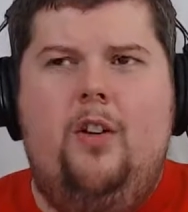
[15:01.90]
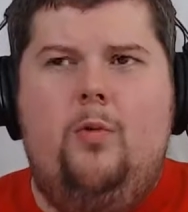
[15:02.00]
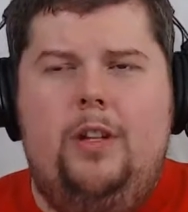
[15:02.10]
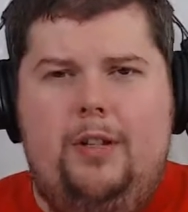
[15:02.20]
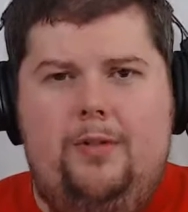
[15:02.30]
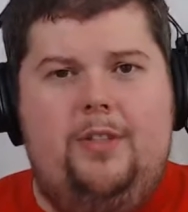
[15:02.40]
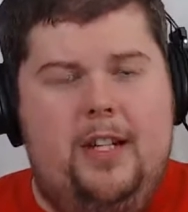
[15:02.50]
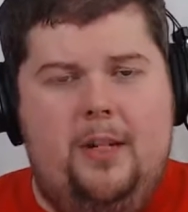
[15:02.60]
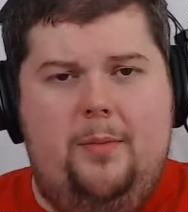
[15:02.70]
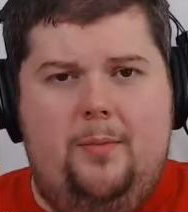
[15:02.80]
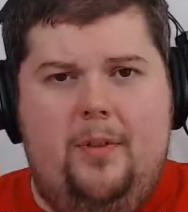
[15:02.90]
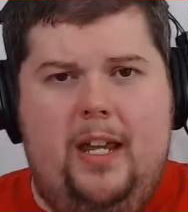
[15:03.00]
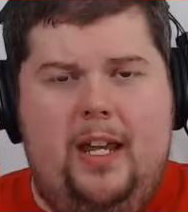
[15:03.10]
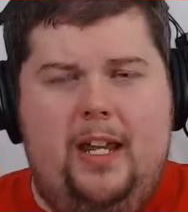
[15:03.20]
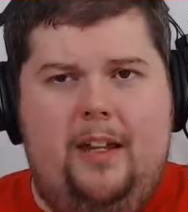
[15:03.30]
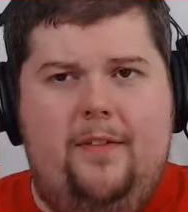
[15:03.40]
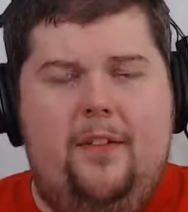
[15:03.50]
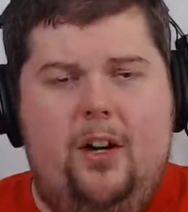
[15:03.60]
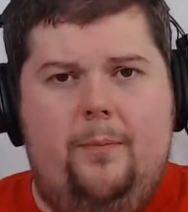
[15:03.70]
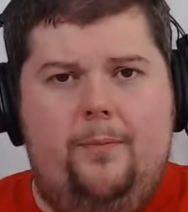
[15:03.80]
when you set up a
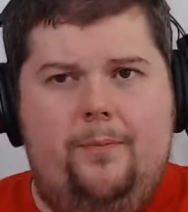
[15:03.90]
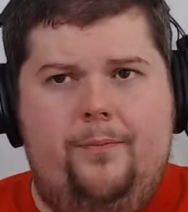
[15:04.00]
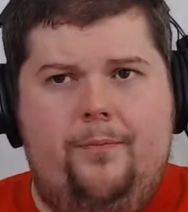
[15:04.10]
farm,